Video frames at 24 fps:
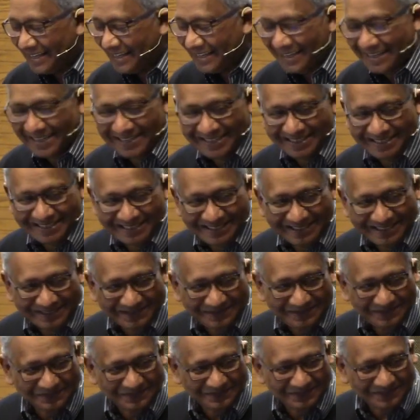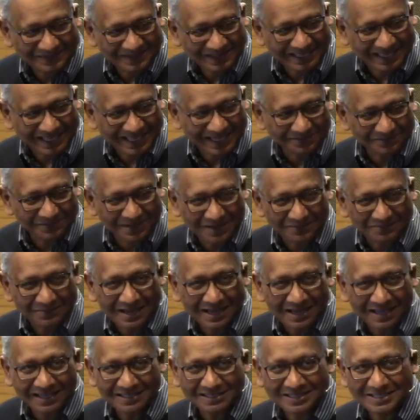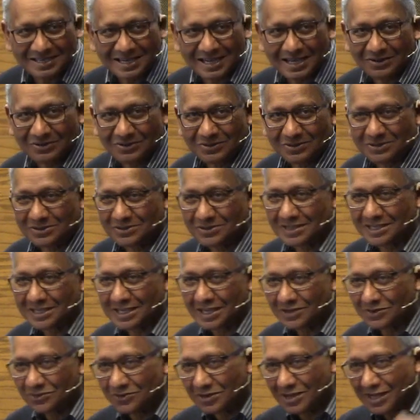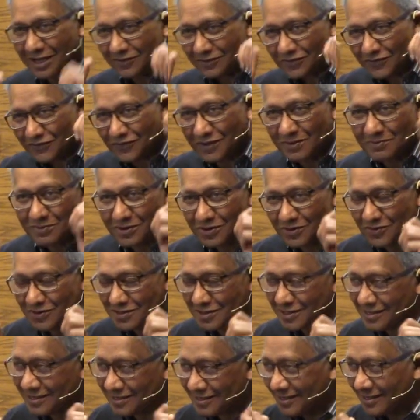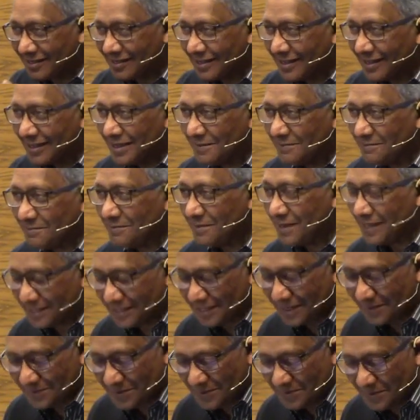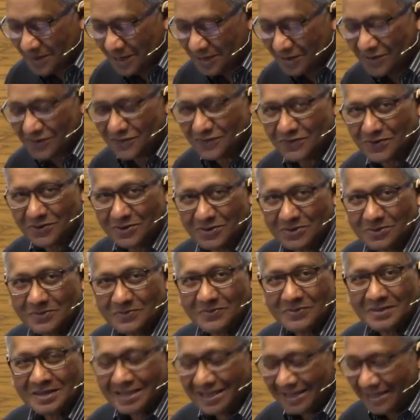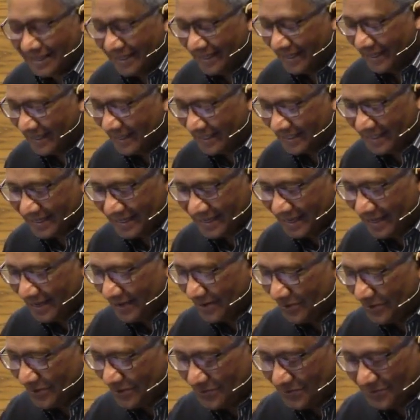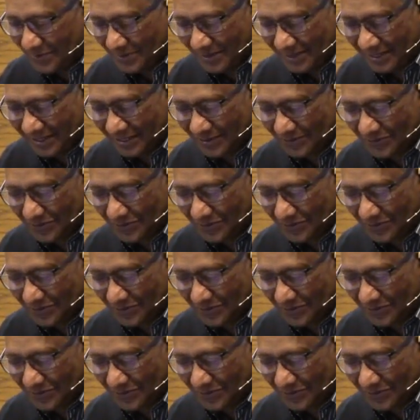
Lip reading: I had my mask down so that I don't have to fumble with it and mess up the microphone, and I hope it's